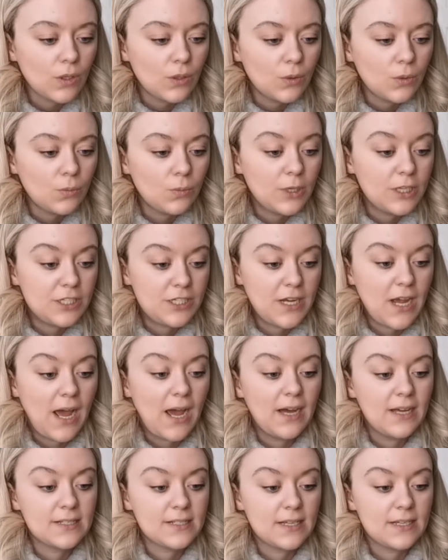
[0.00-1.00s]
Which, yeah,
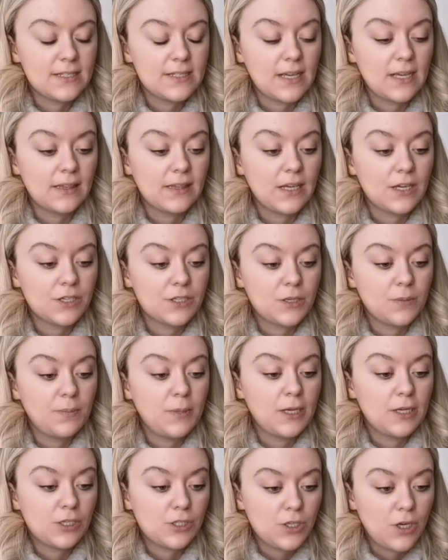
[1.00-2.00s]
as I said, that should be
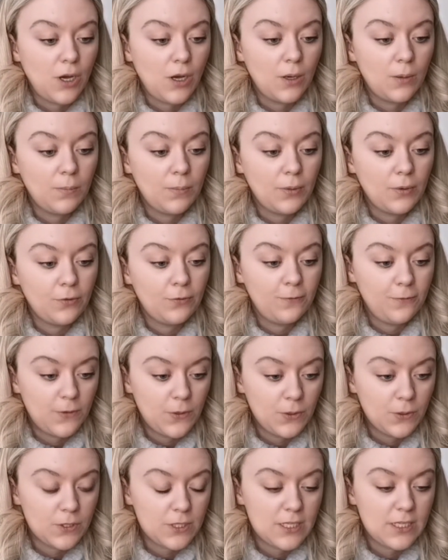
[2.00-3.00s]
a top
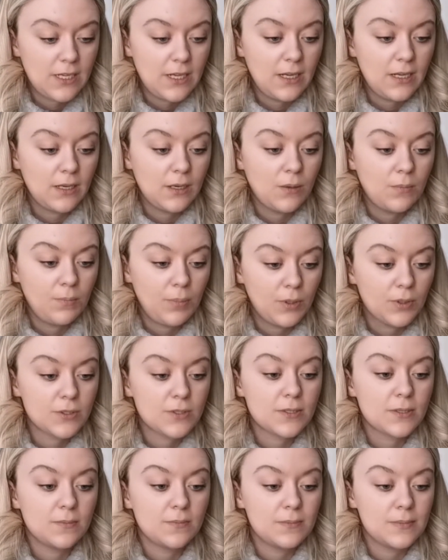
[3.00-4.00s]
14,
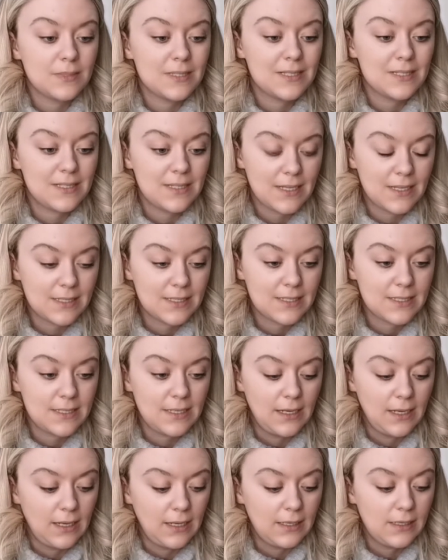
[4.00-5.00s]
bottom
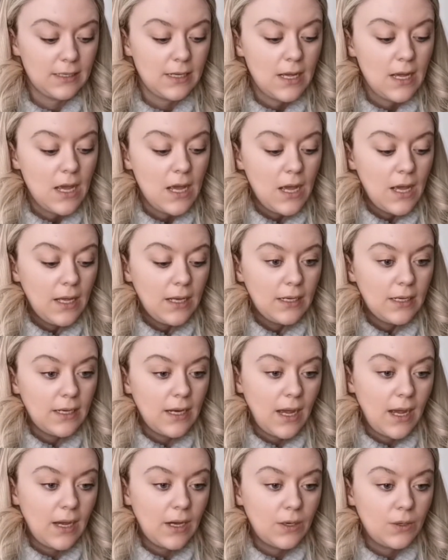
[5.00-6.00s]
16.
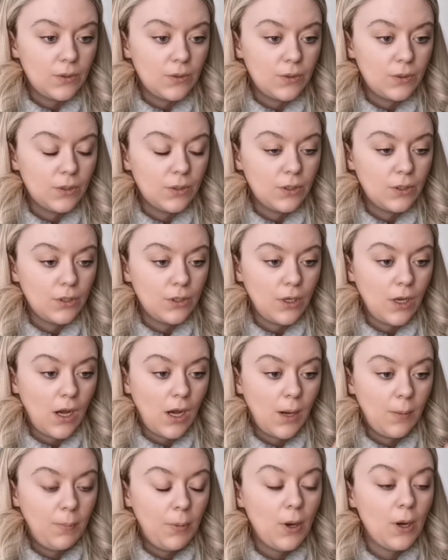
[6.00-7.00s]
Now,
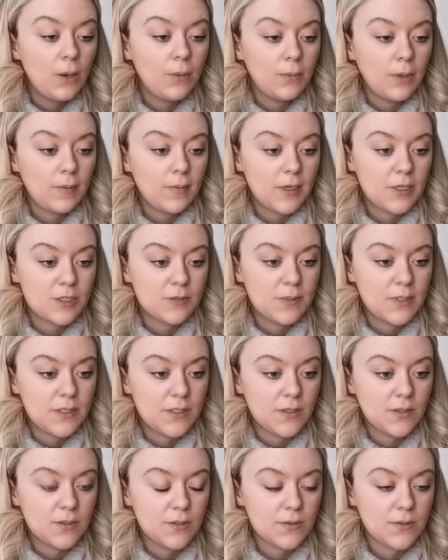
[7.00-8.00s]
I'll put my measurements
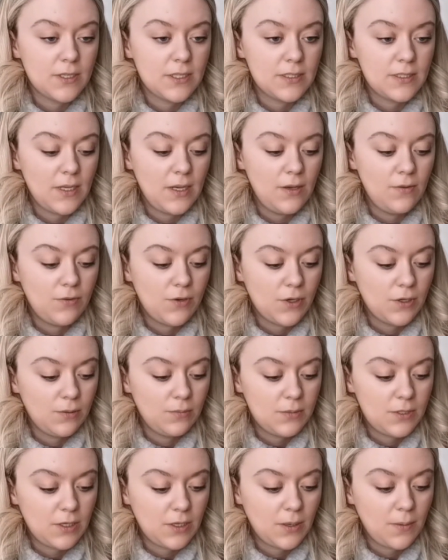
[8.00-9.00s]
on screen so that you've got them
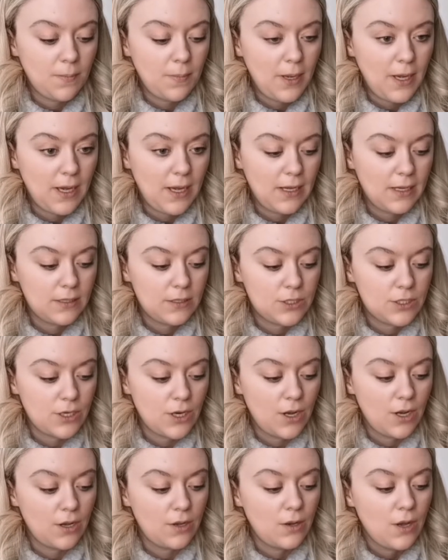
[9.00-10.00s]
to compare
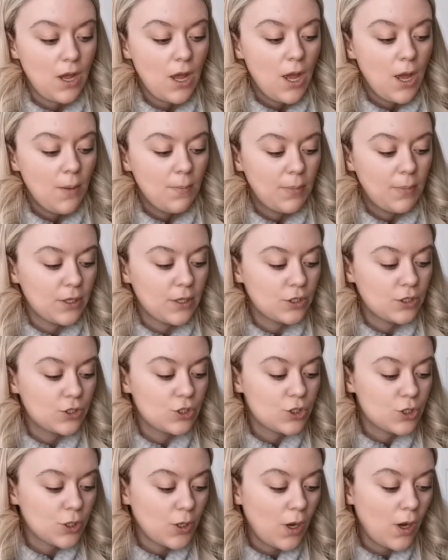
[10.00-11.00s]
to, but the
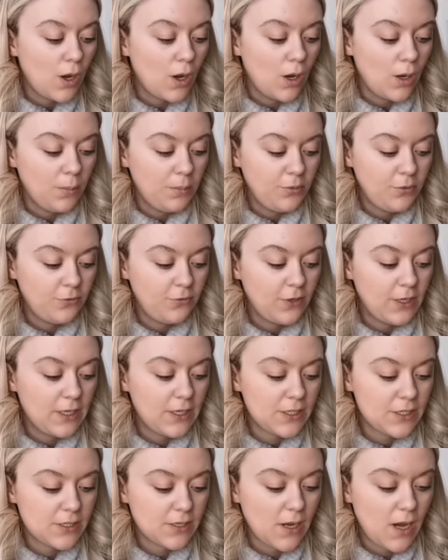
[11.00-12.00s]
top
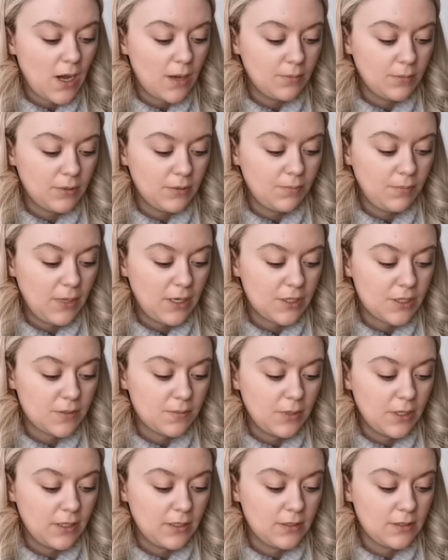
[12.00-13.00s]
finished garment
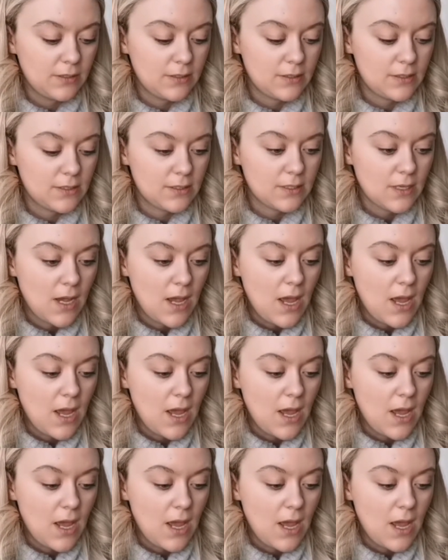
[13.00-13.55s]
measurements,